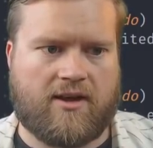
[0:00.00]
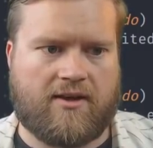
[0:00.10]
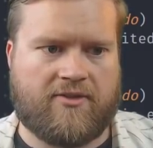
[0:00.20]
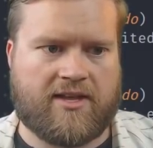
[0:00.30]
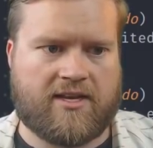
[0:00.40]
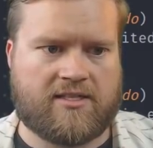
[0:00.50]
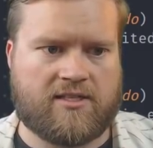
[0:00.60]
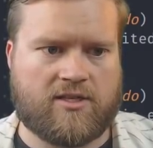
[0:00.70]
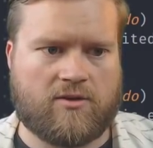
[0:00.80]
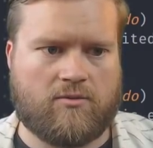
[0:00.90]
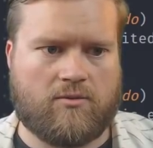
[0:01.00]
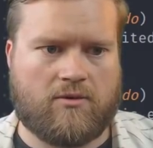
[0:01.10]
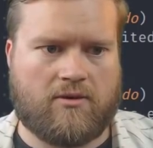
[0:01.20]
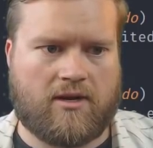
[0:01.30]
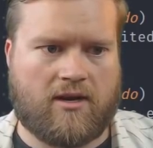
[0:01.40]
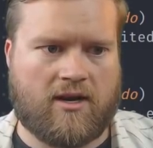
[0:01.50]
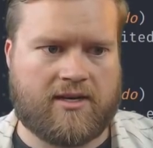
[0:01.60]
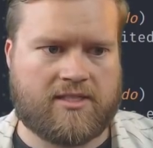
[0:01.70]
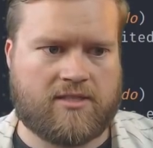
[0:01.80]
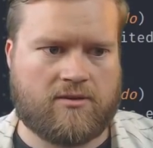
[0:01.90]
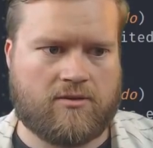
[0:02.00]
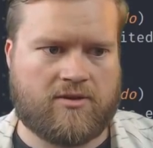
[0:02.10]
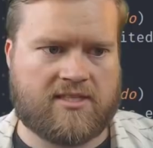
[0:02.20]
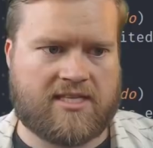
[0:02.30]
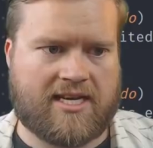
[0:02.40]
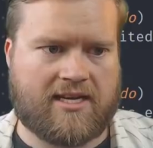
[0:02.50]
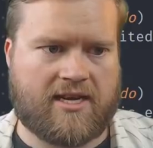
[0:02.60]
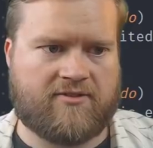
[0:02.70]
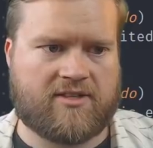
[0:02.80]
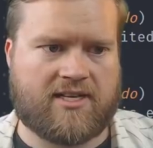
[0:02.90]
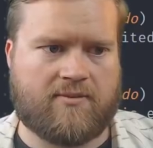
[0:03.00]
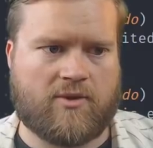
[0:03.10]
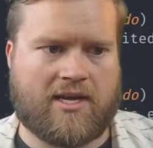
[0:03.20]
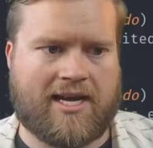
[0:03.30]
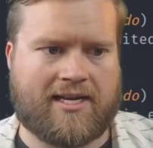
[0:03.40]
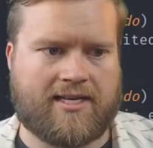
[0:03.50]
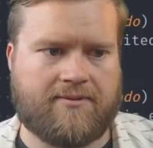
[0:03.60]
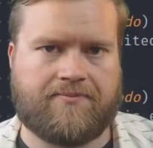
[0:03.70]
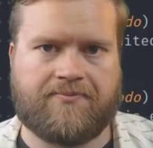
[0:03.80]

the to-do onto the stack every time we add it.